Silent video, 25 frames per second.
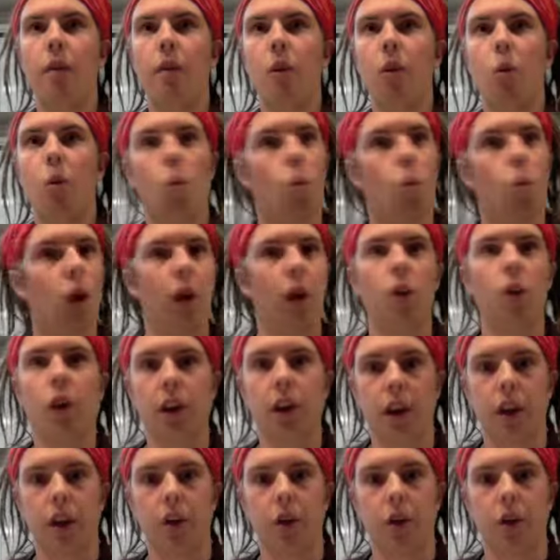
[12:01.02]
Where do
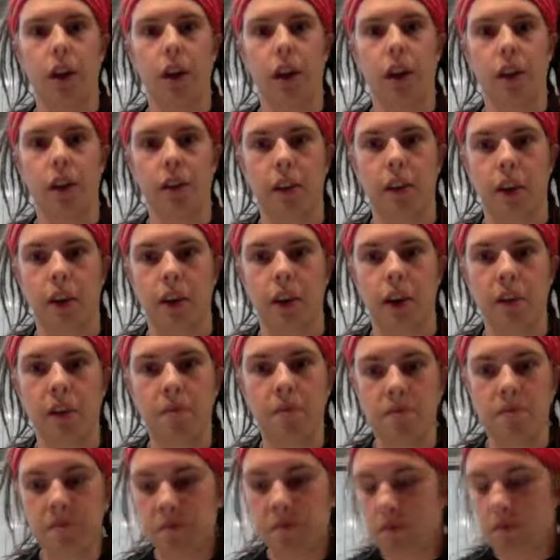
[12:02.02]
I go? Kind of thing, right?
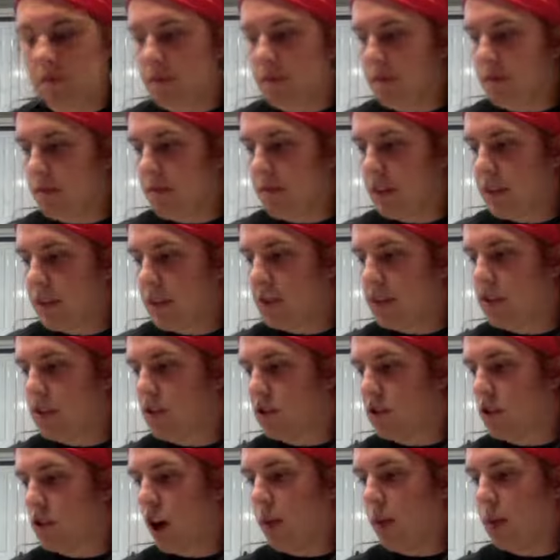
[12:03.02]
It's going
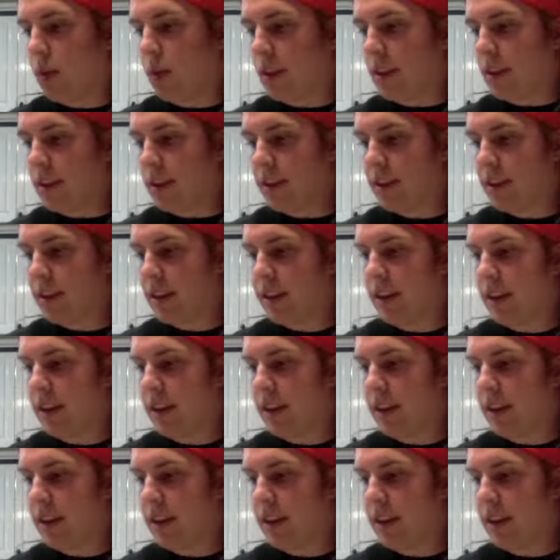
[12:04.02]
to stop it.